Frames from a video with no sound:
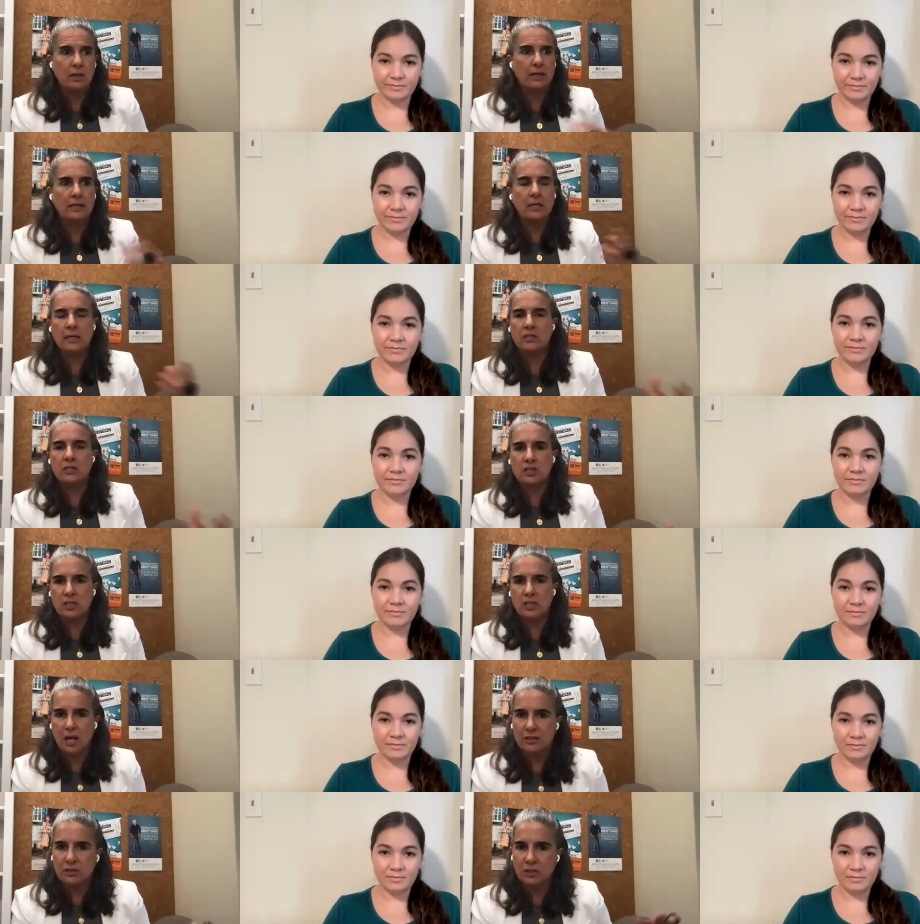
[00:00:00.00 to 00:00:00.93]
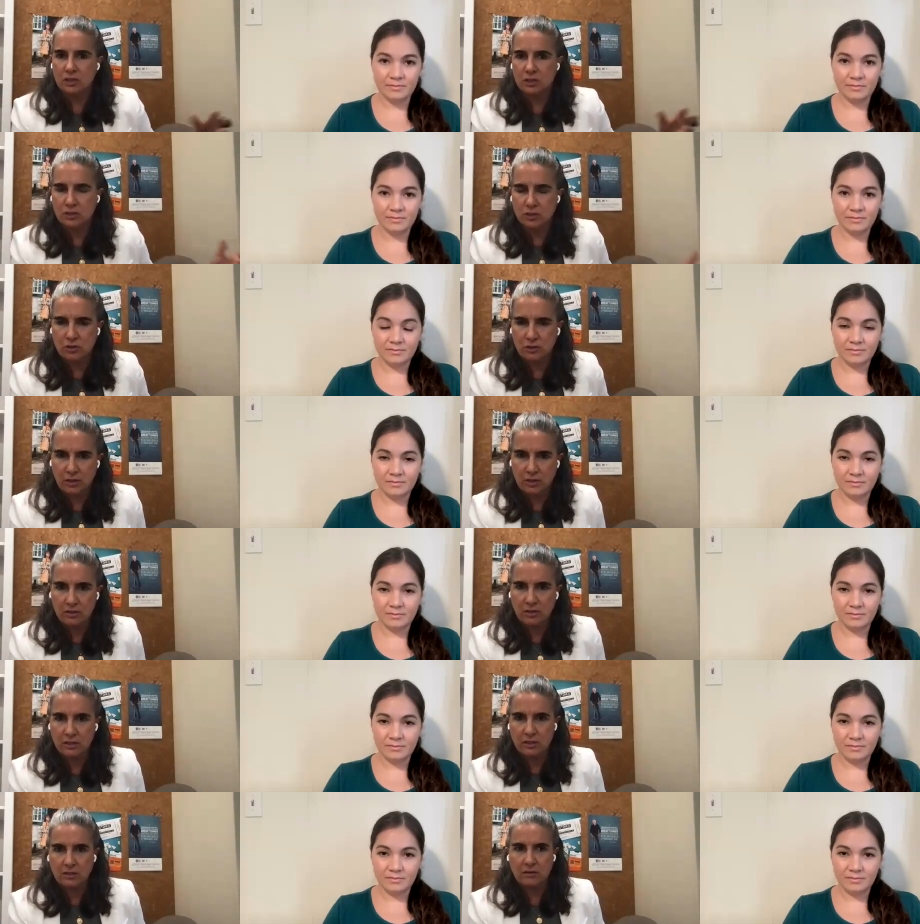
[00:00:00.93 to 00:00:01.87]
Speaker 1: like it's not to the
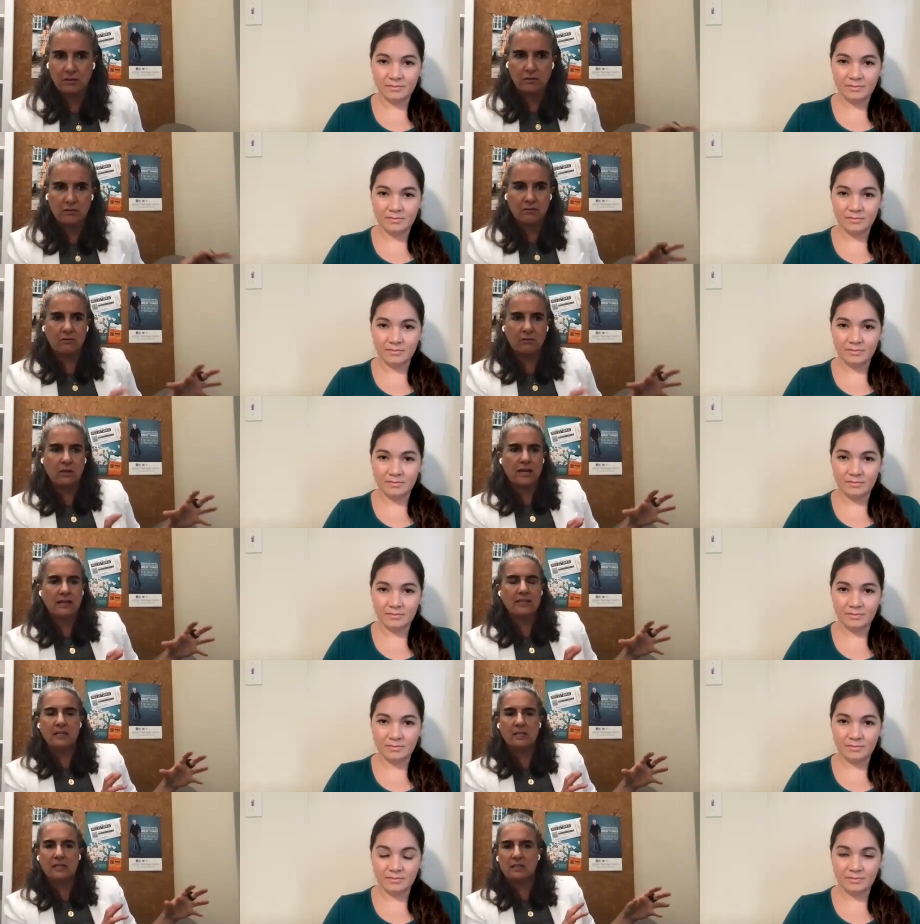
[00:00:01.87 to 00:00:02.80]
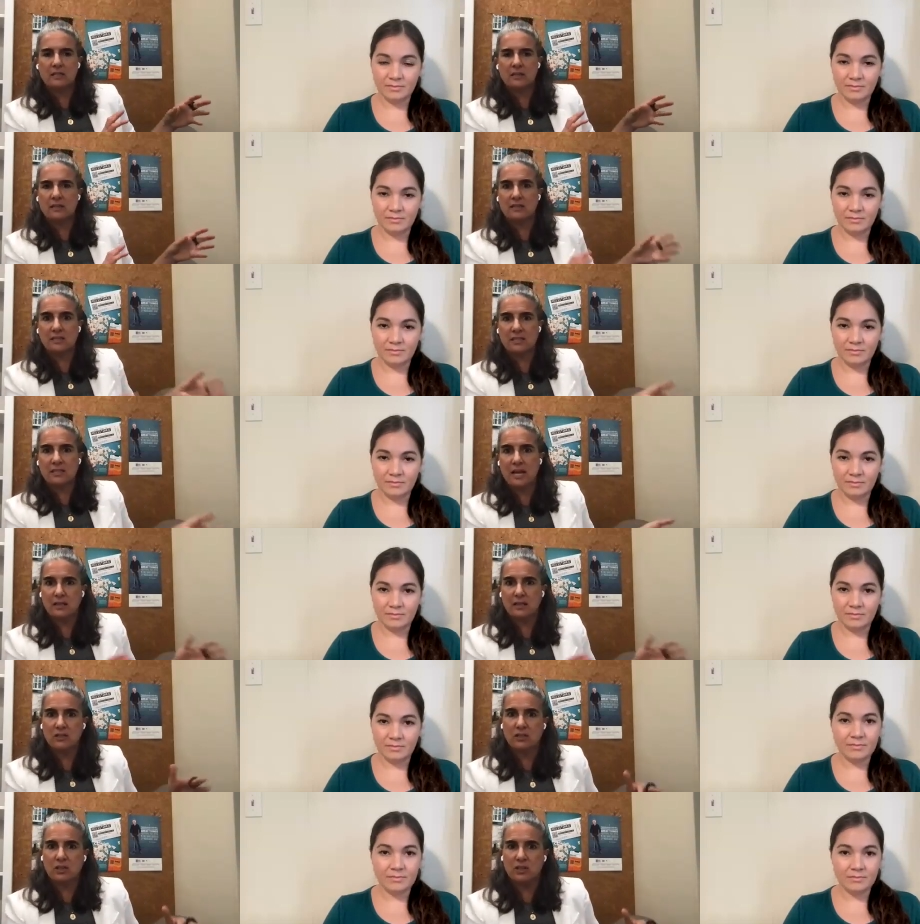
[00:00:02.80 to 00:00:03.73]
the the, the idea isn't the snack
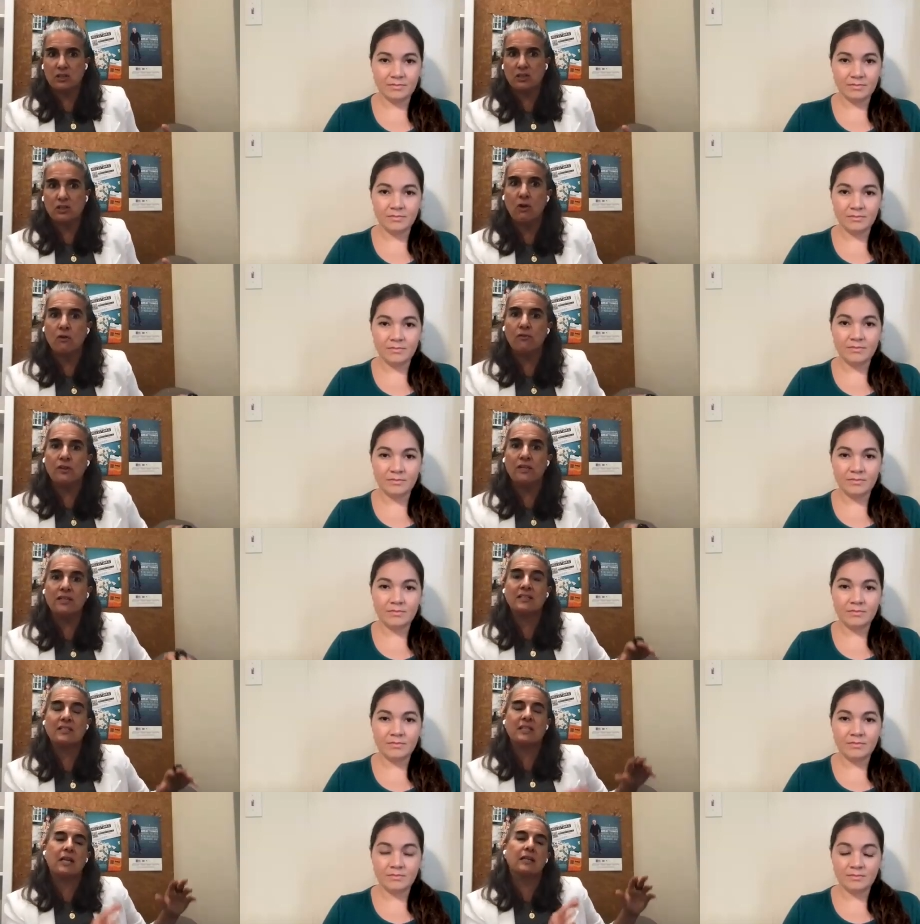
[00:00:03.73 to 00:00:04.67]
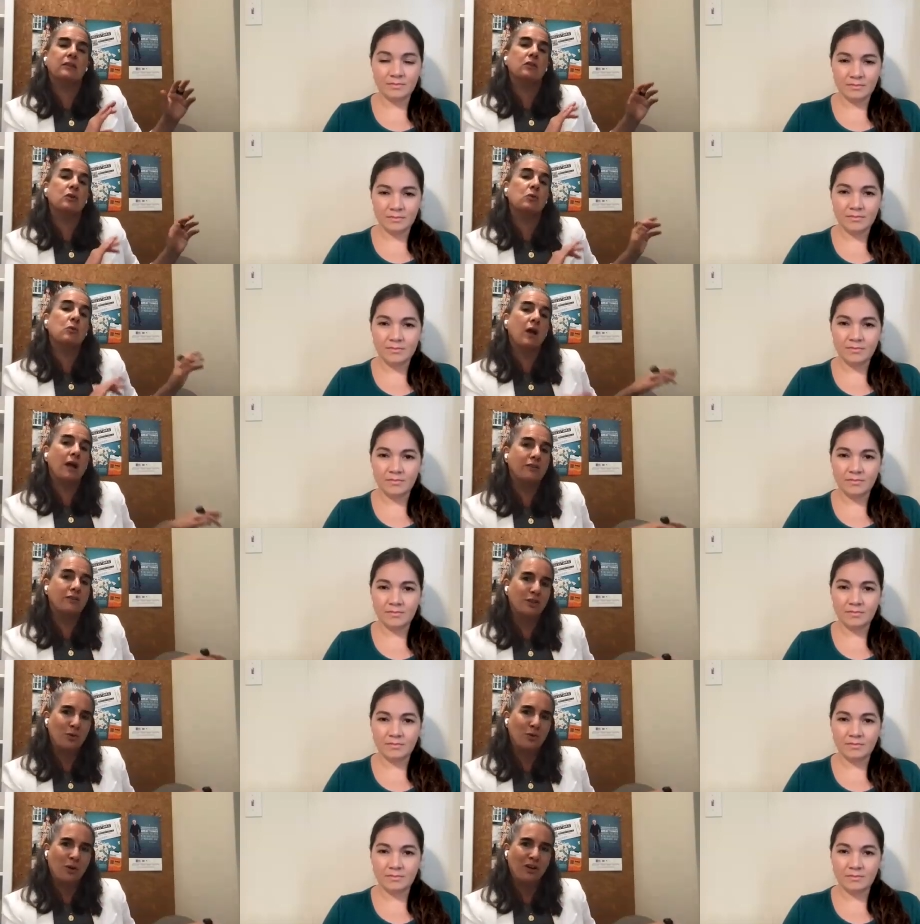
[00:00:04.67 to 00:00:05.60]
is going to solve it it's that you have
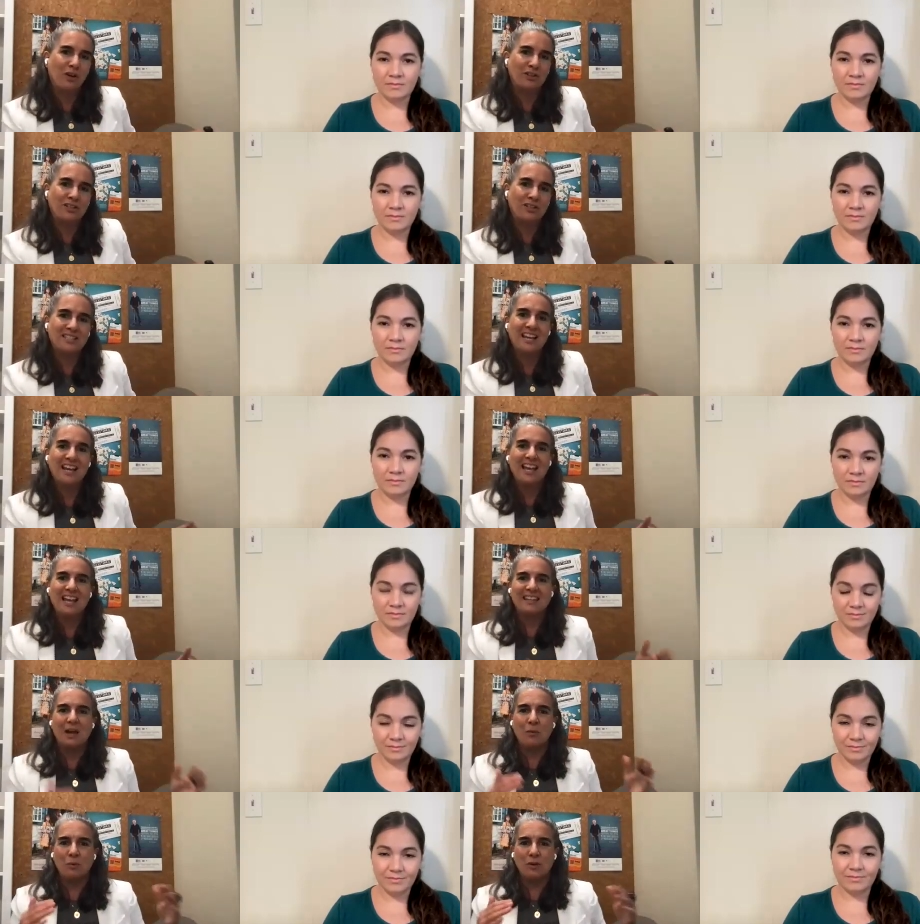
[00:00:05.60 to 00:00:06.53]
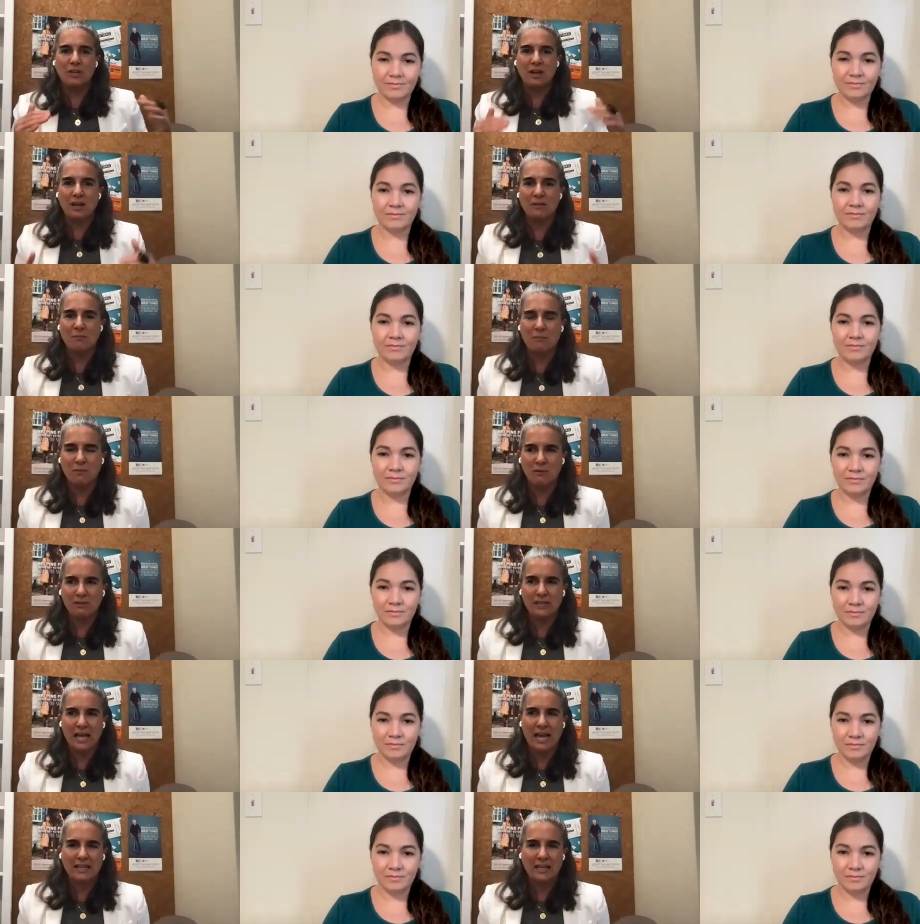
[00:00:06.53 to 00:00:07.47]
the awareness that when i'm
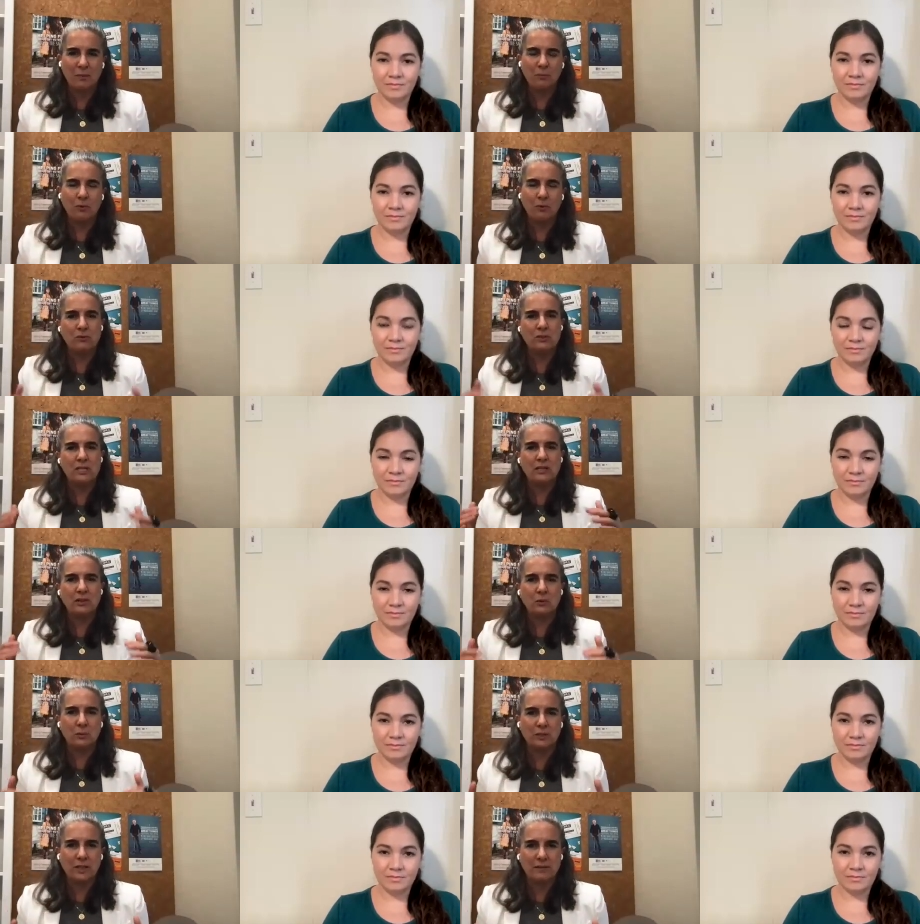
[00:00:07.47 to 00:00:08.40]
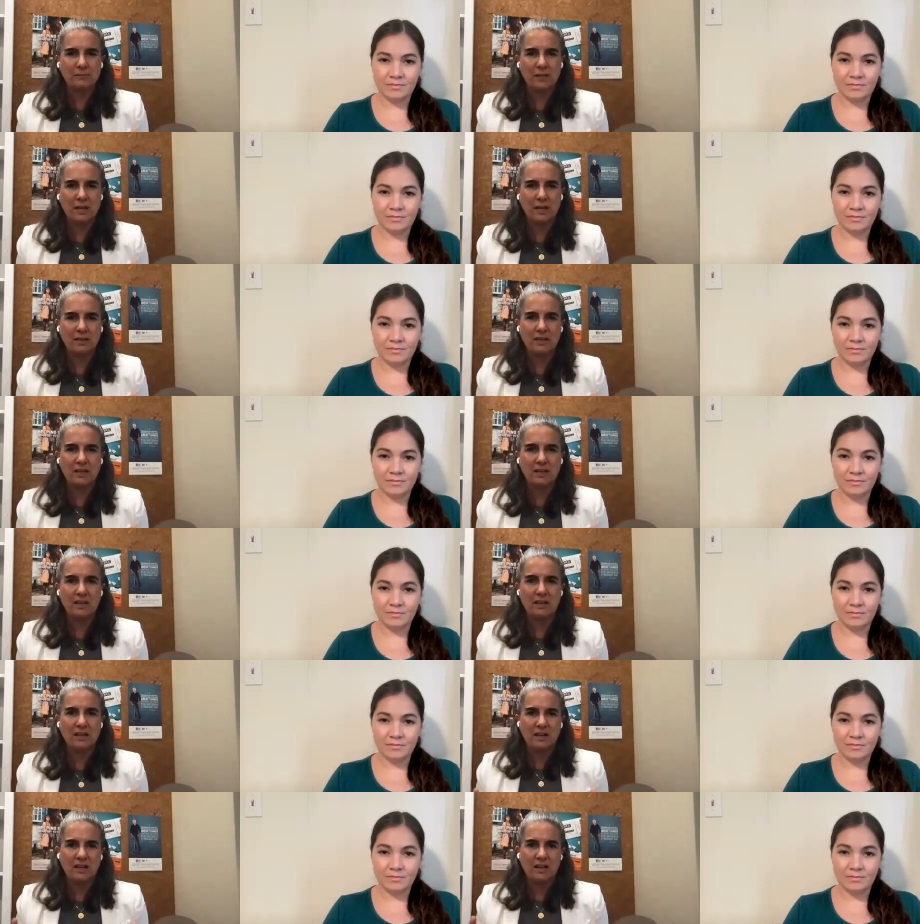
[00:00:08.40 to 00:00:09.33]
lacking protein or when i'm lacking